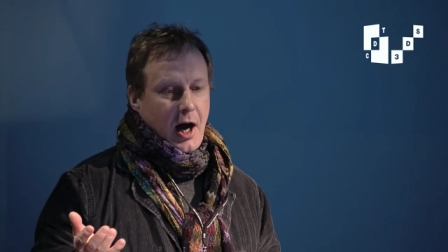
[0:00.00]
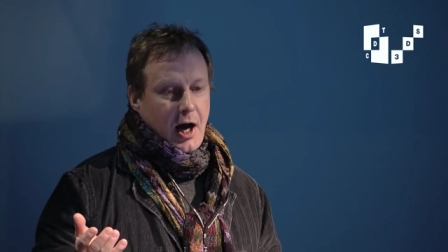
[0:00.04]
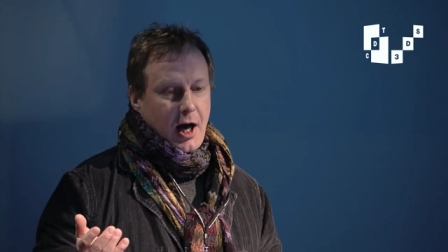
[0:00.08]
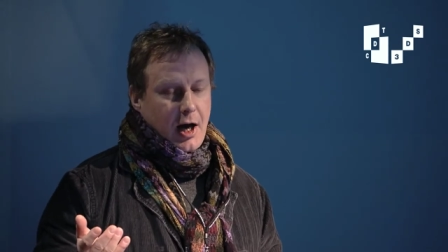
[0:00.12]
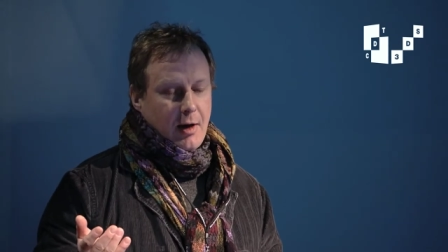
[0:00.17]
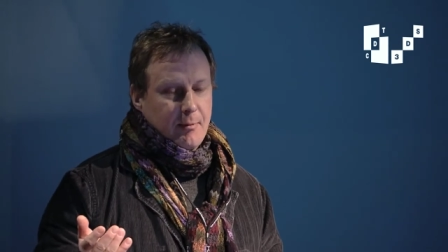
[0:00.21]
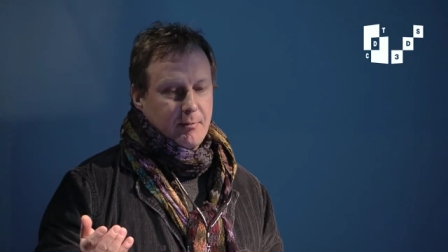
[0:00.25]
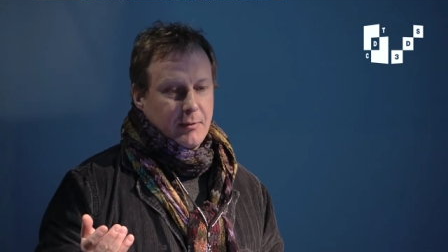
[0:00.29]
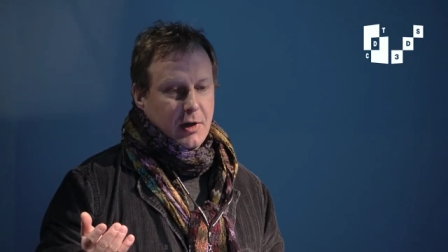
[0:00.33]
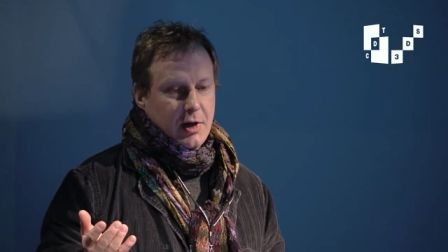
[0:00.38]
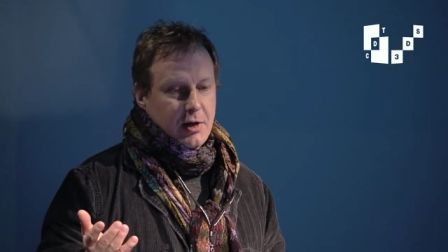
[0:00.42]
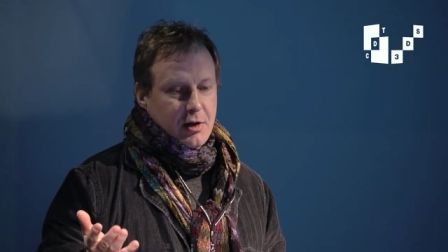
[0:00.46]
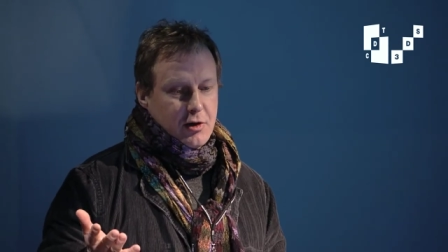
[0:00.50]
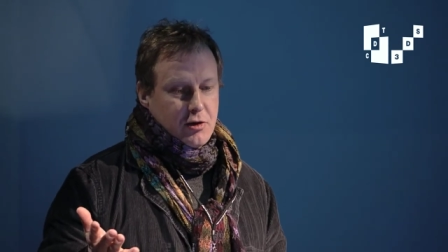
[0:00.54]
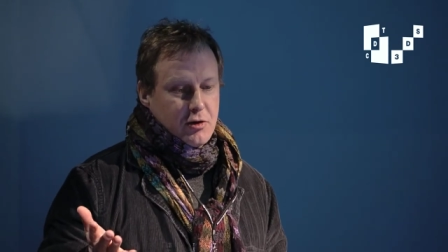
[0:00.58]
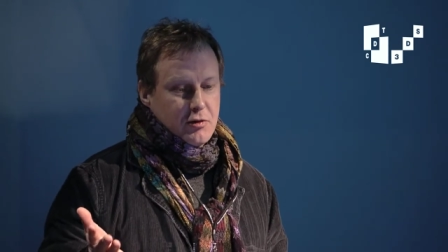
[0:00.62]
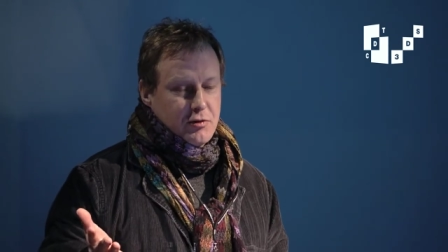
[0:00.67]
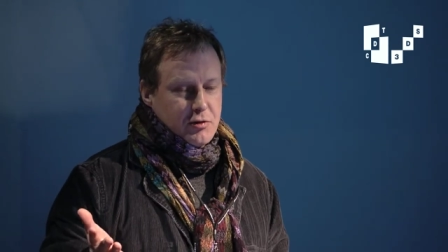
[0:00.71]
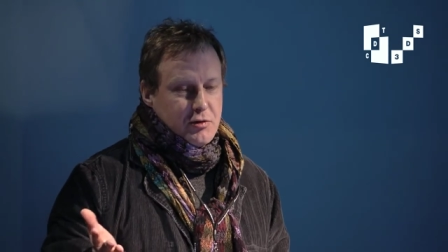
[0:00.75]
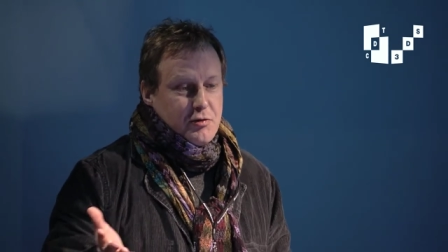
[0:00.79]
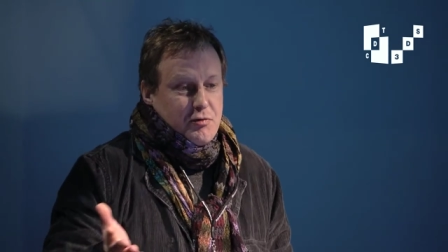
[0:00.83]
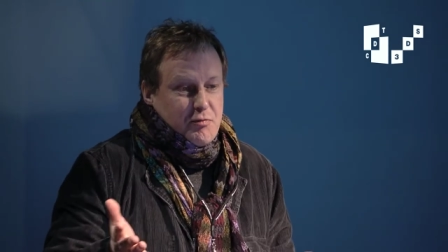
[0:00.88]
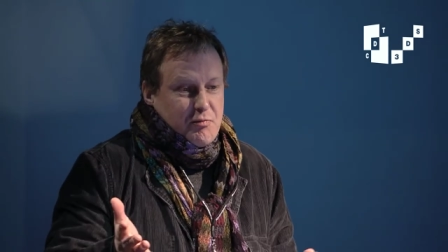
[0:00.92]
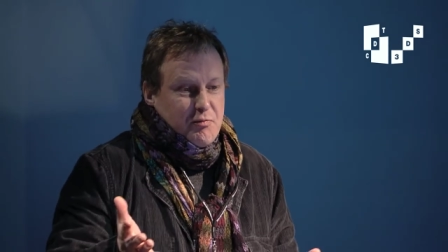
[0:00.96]
The
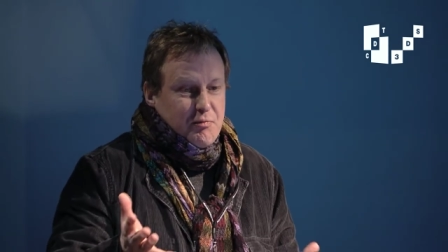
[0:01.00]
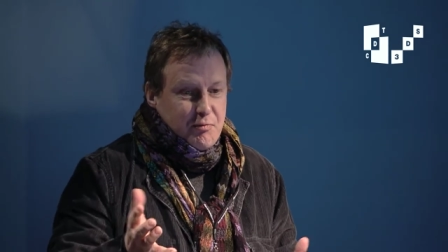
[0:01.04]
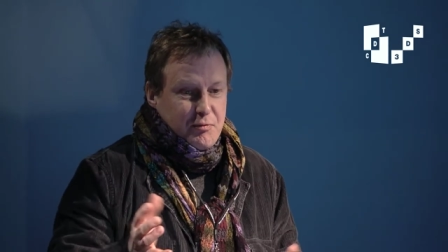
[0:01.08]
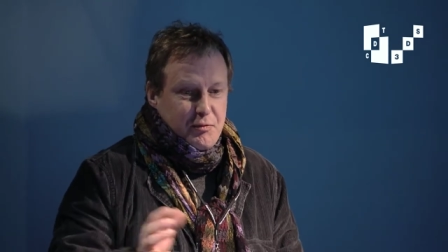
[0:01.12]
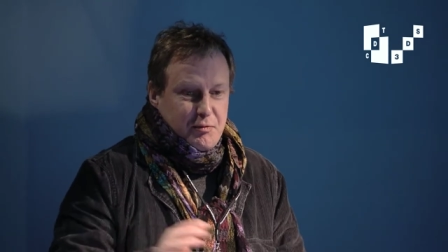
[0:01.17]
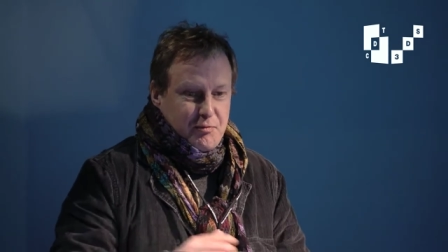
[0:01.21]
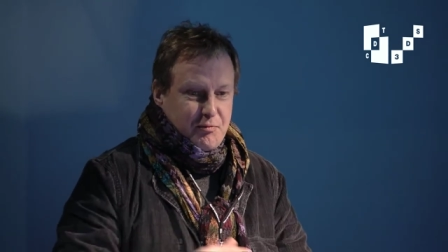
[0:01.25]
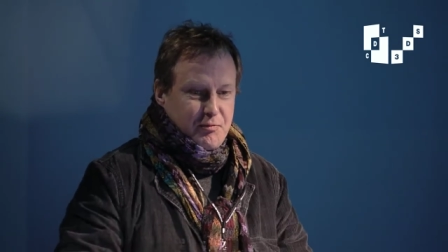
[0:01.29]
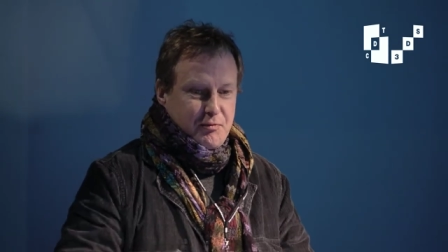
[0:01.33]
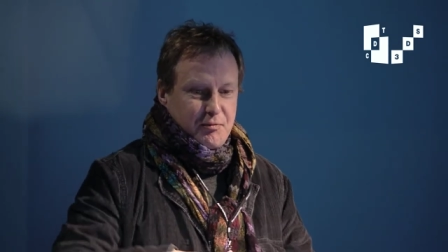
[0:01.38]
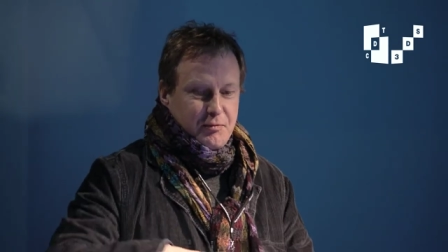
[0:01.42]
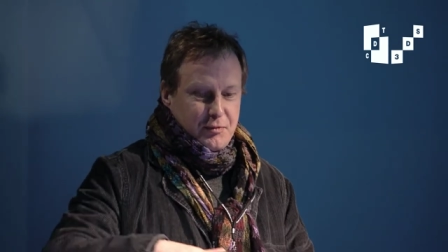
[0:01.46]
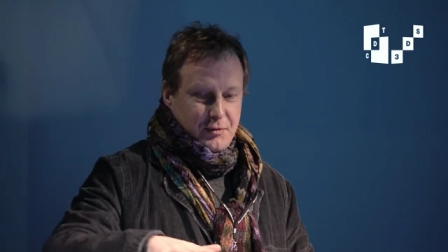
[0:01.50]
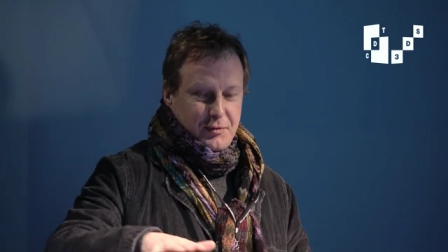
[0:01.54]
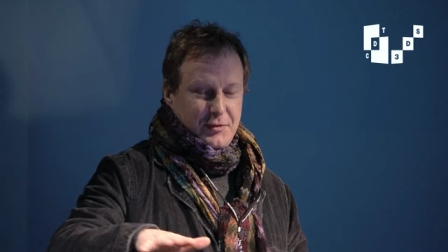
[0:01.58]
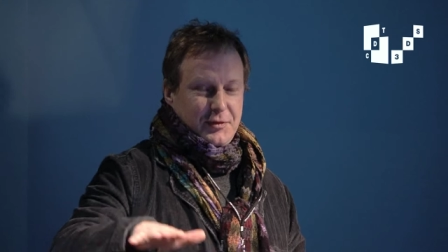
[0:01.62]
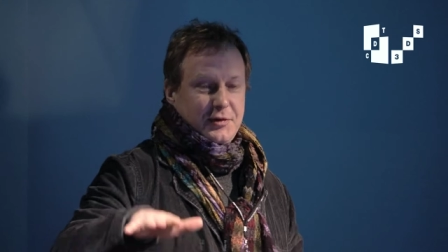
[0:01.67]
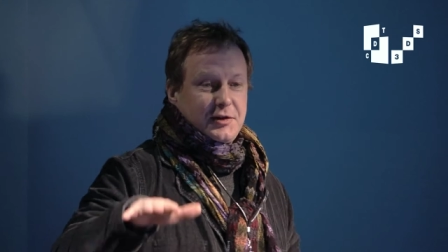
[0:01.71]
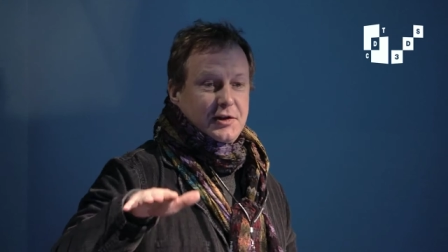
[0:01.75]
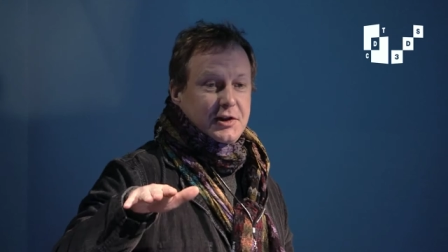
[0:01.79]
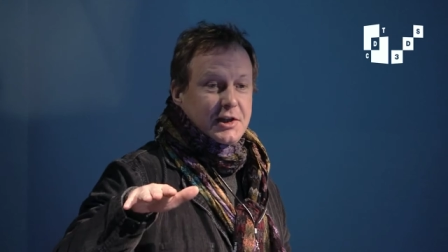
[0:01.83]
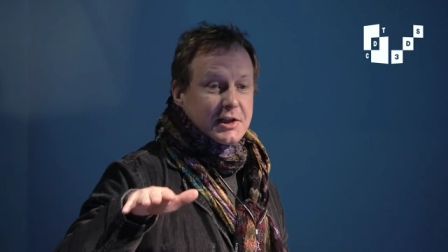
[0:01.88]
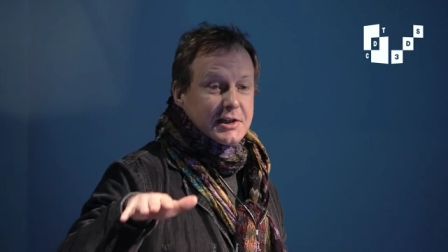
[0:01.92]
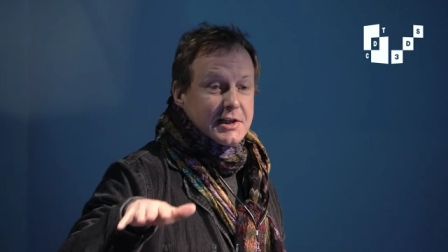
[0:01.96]

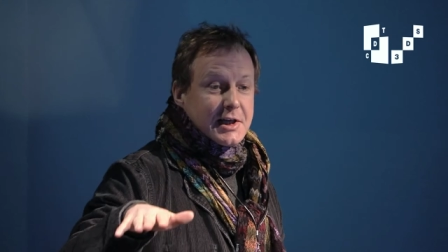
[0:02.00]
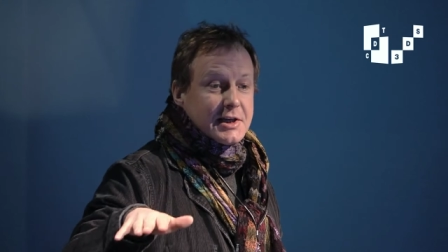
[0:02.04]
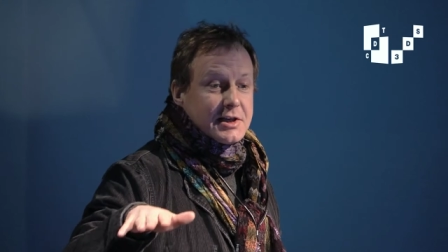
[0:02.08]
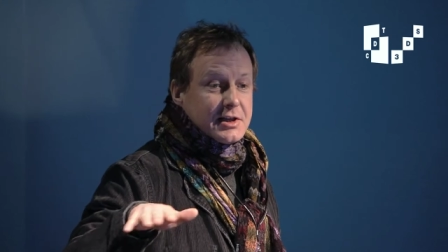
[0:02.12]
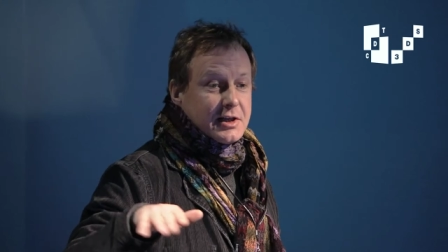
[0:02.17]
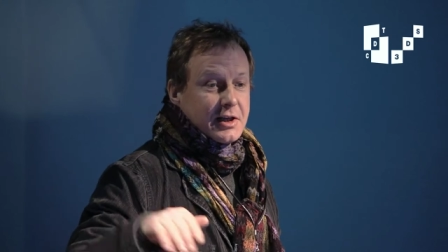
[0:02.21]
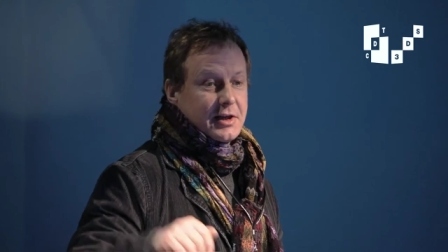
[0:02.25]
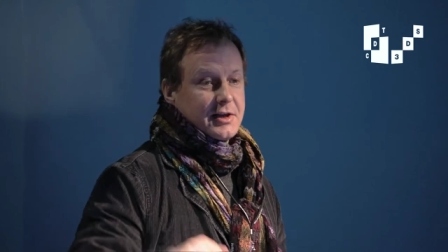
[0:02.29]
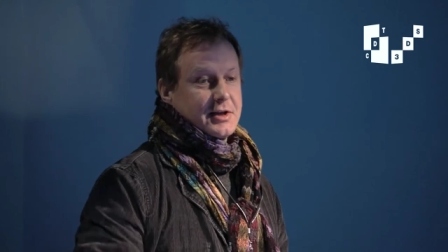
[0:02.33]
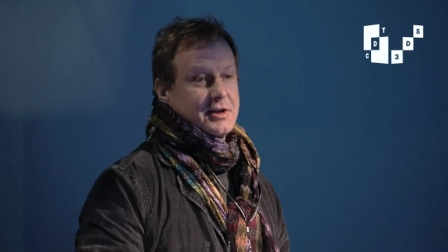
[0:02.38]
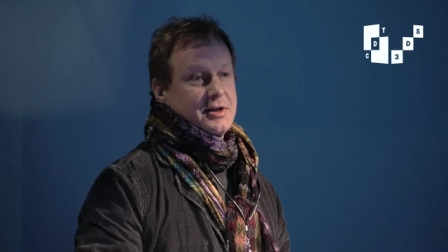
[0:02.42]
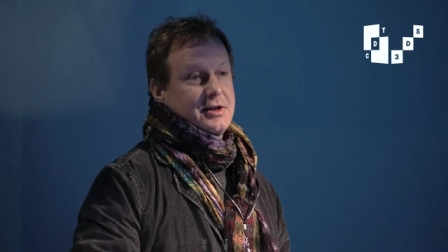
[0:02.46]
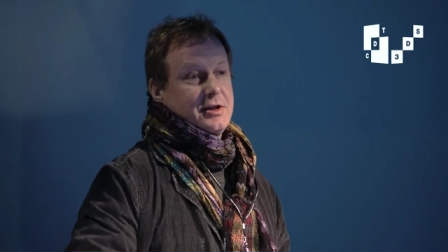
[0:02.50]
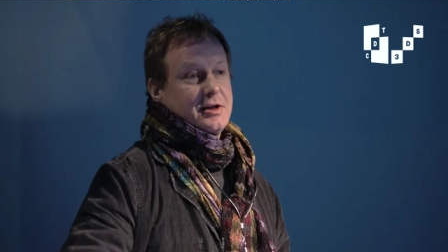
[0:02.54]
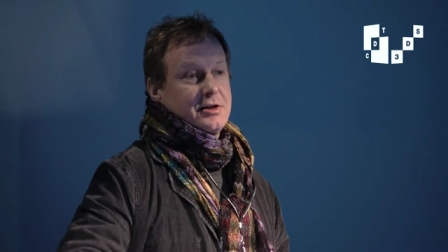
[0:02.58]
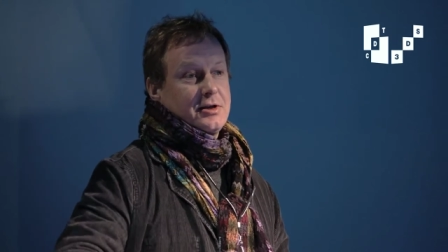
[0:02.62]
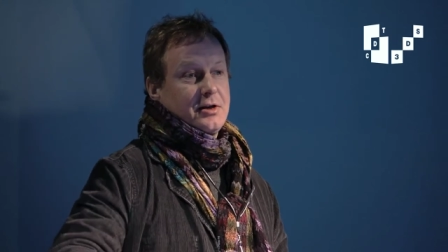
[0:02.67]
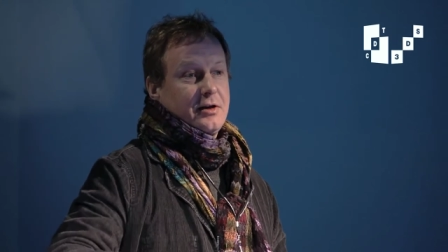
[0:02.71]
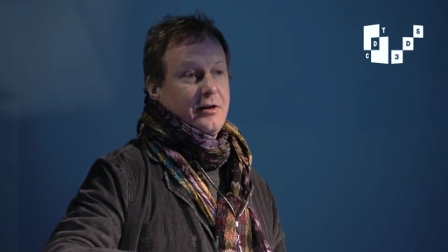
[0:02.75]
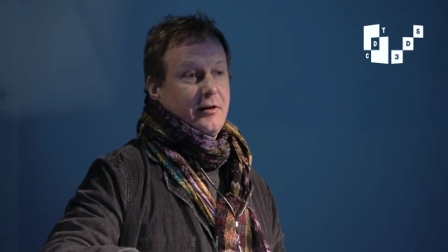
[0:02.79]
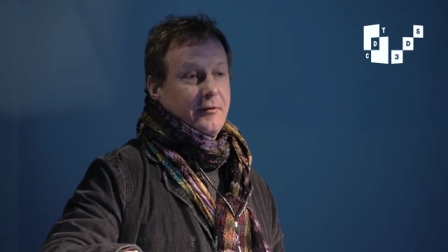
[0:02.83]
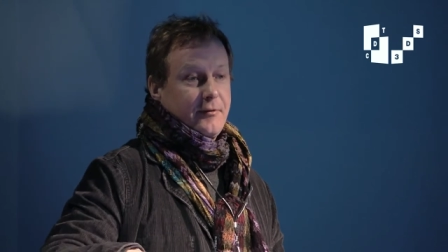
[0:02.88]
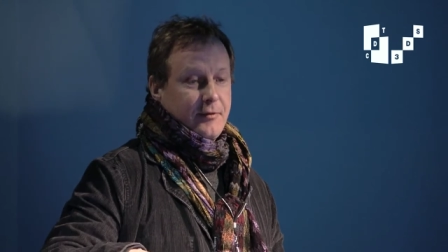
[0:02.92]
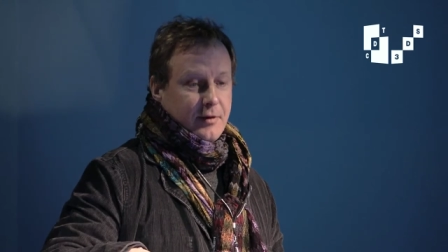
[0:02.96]
distance, the
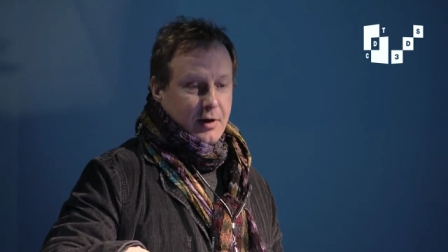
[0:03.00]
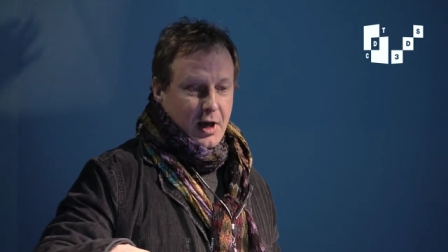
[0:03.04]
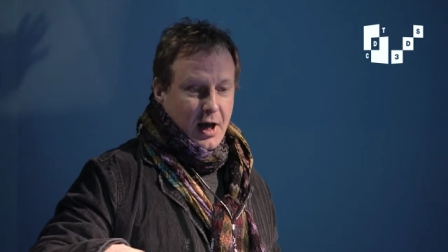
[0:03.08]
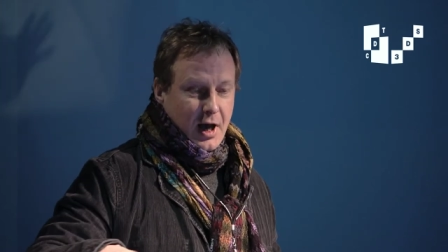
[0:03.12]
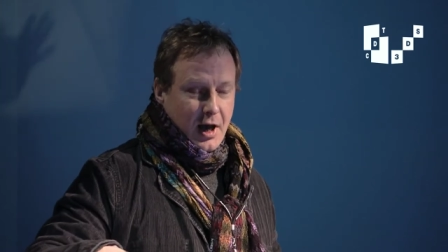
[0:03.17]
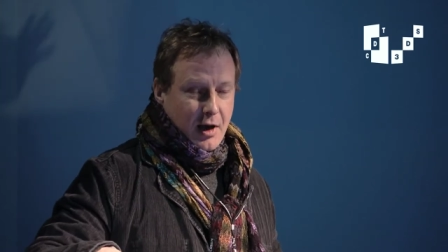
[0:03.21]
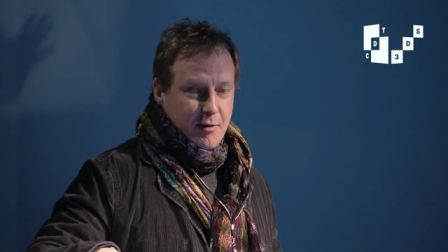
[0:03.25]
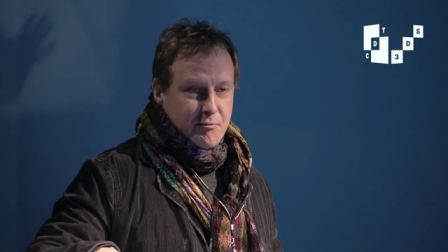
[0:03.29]
sort of,